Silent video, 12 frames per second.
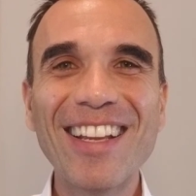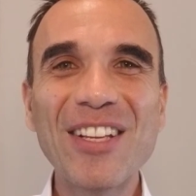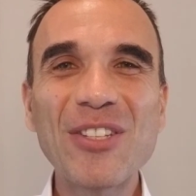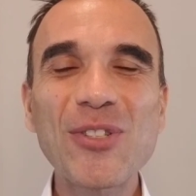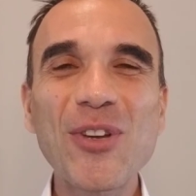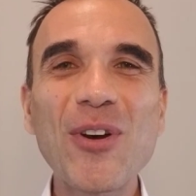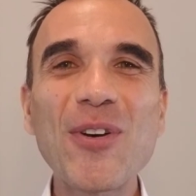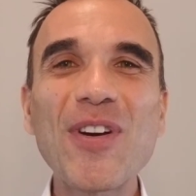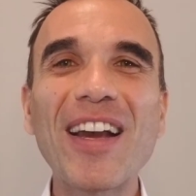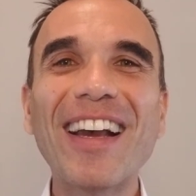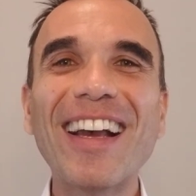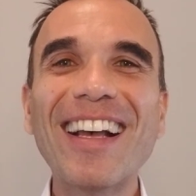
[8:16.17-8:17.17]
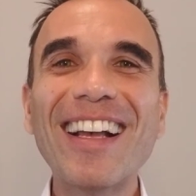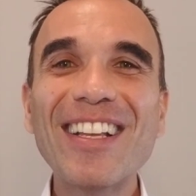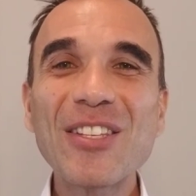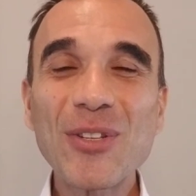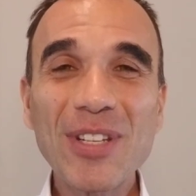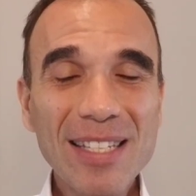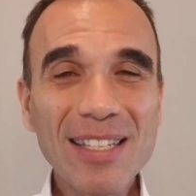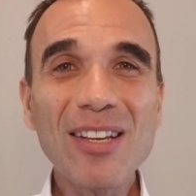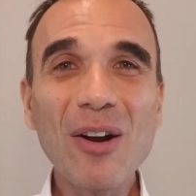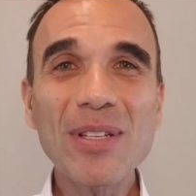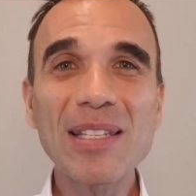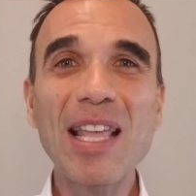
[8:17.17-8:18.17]
So this is
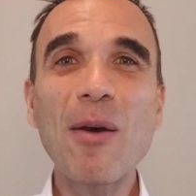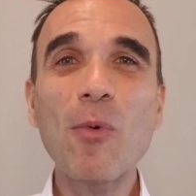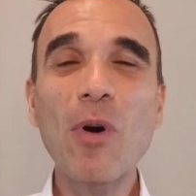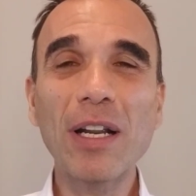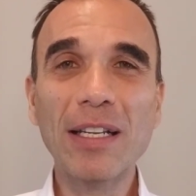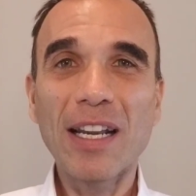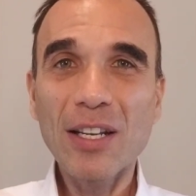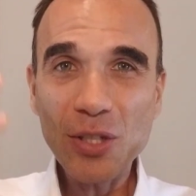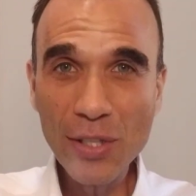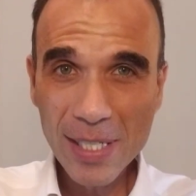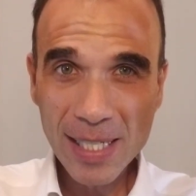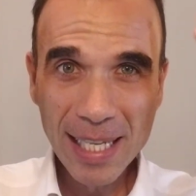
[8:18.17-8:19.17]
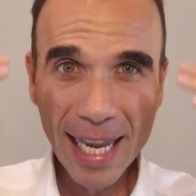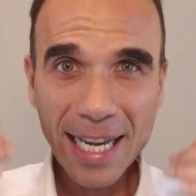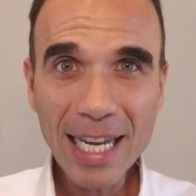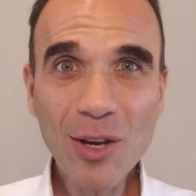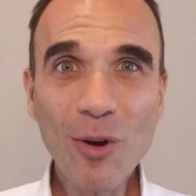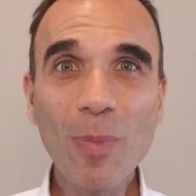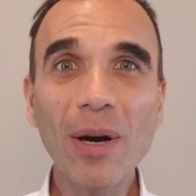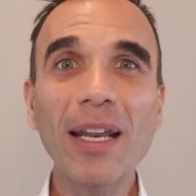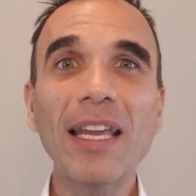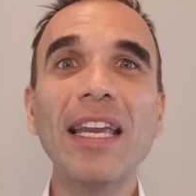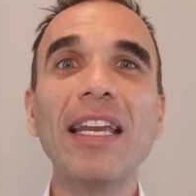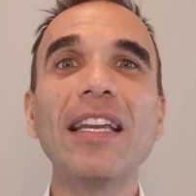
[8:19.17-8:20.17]
our step 1, just scanning your
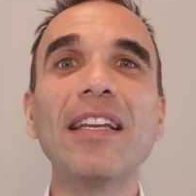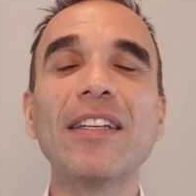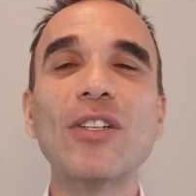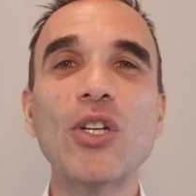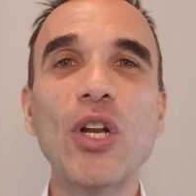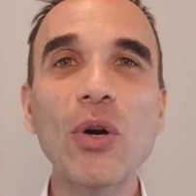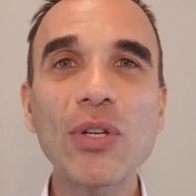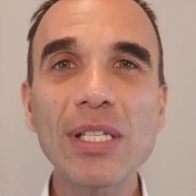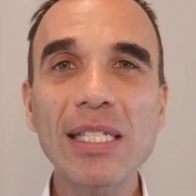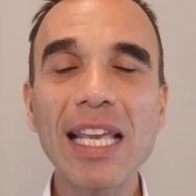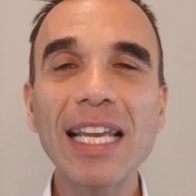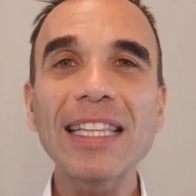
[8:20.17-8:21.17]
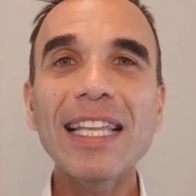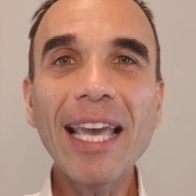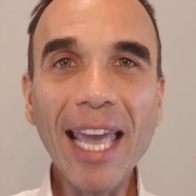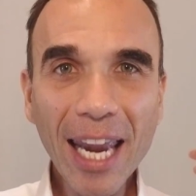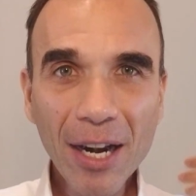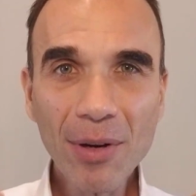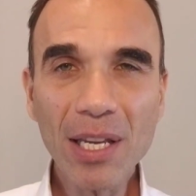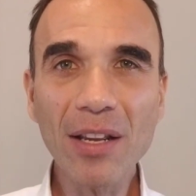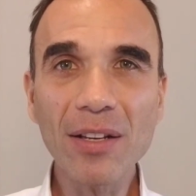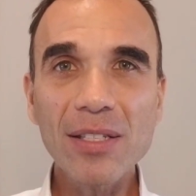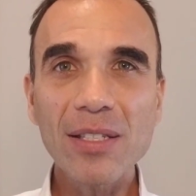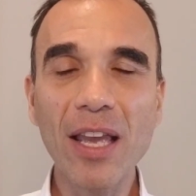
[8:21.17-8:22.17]
body, noticing the
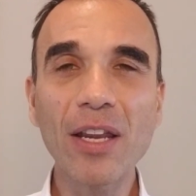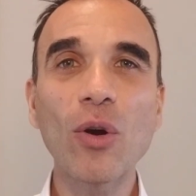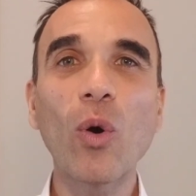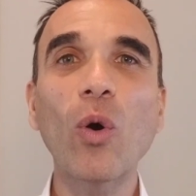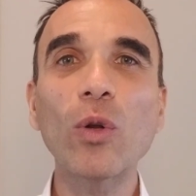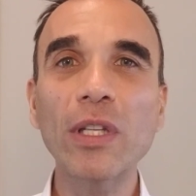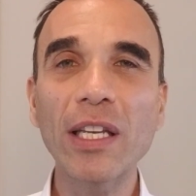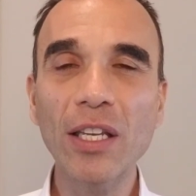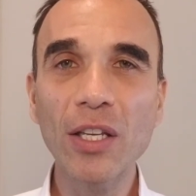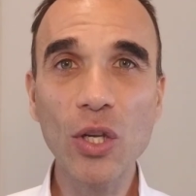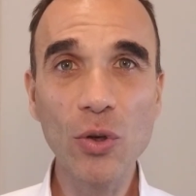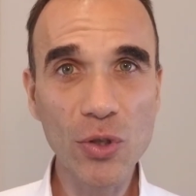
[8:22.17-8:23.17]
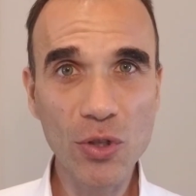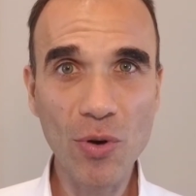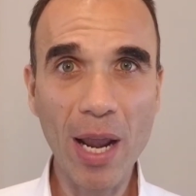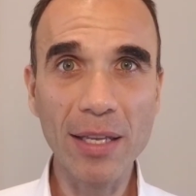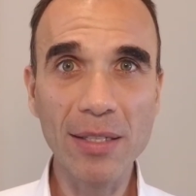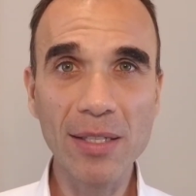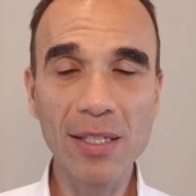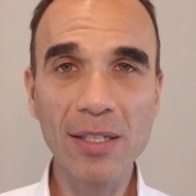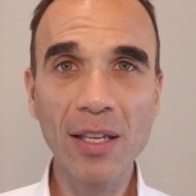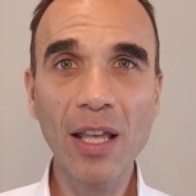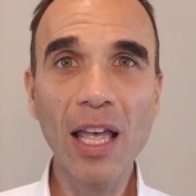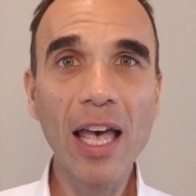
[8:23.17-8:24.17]
areas that you're holding your stress,
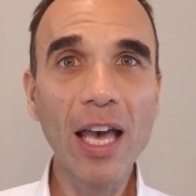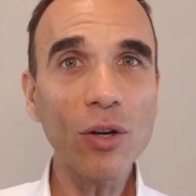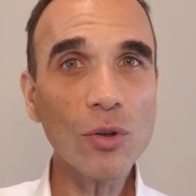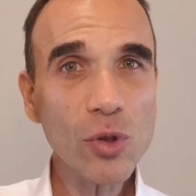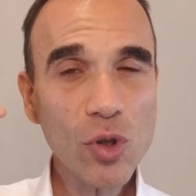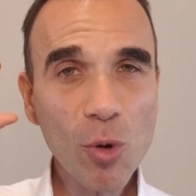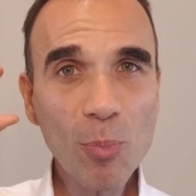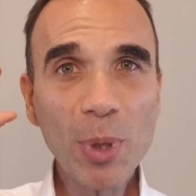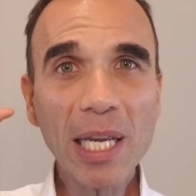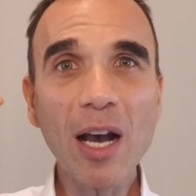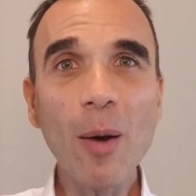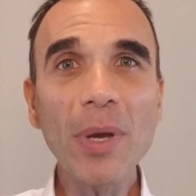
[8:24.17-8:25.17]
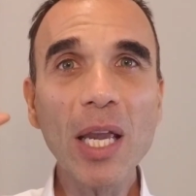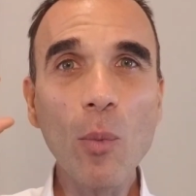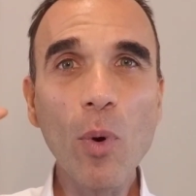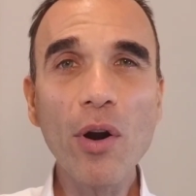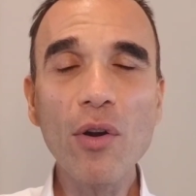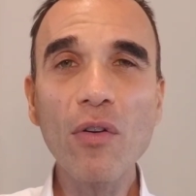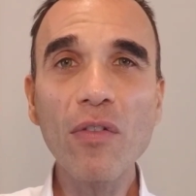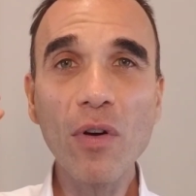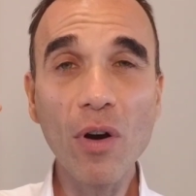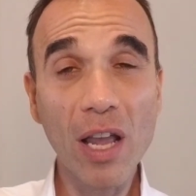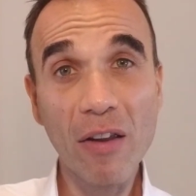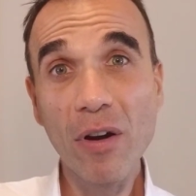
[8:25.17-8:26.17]
and also becoming aware
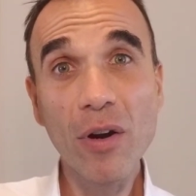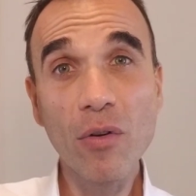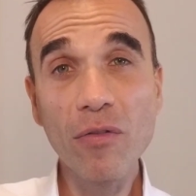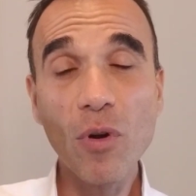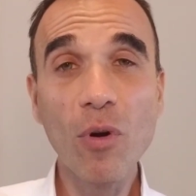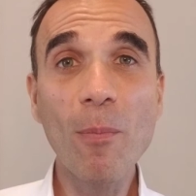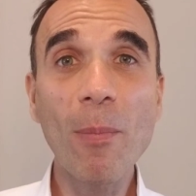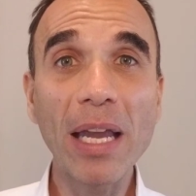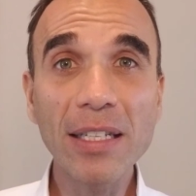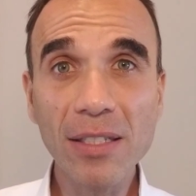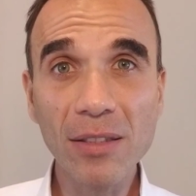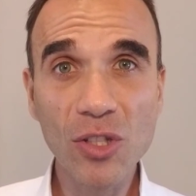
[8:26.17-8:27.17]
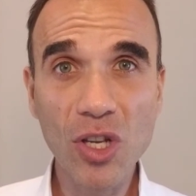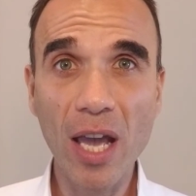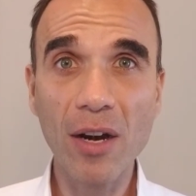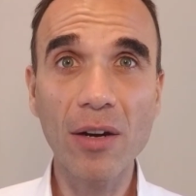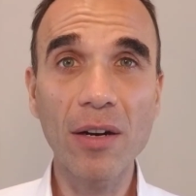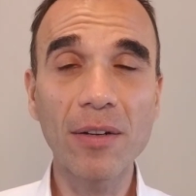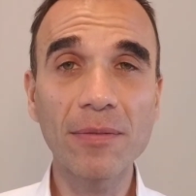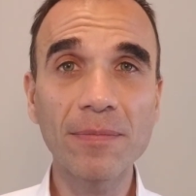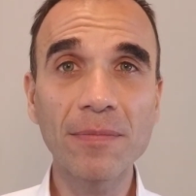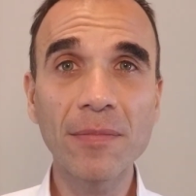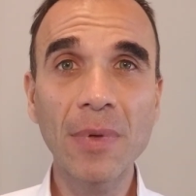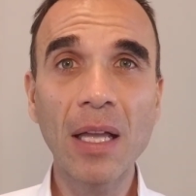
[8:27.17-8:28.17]
of your mental chatter.
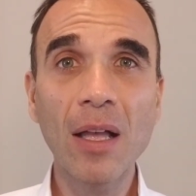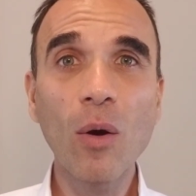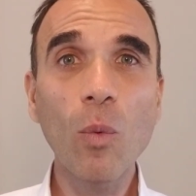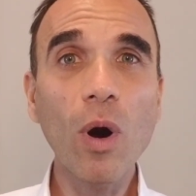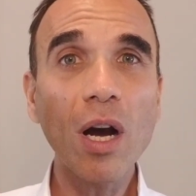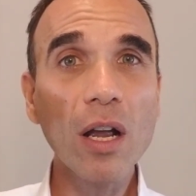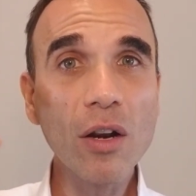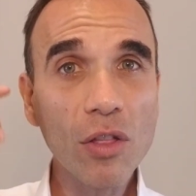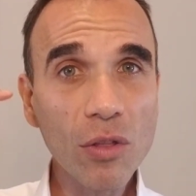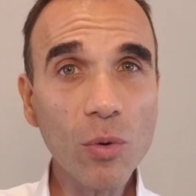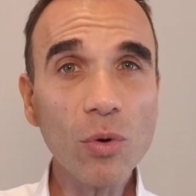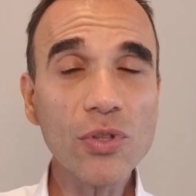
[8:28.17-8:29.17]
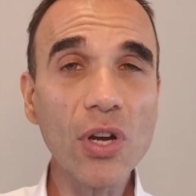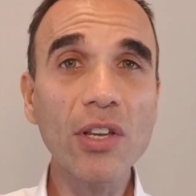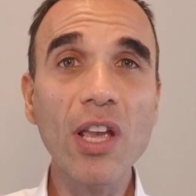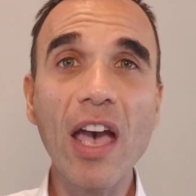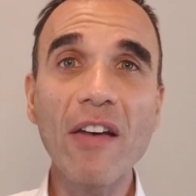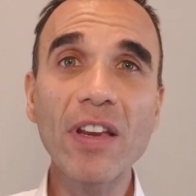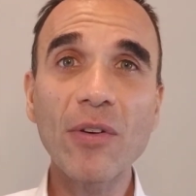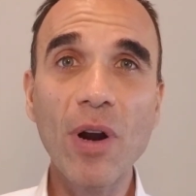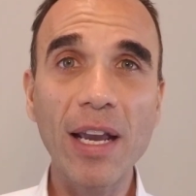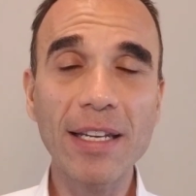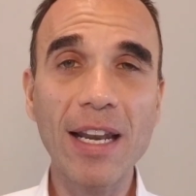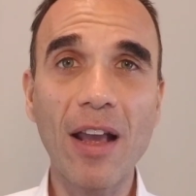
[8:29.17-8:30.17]
What kind of thoughts are you having
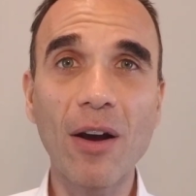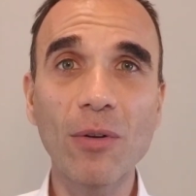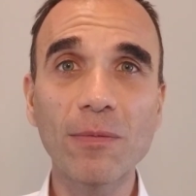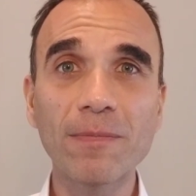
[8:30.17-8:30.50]
right now?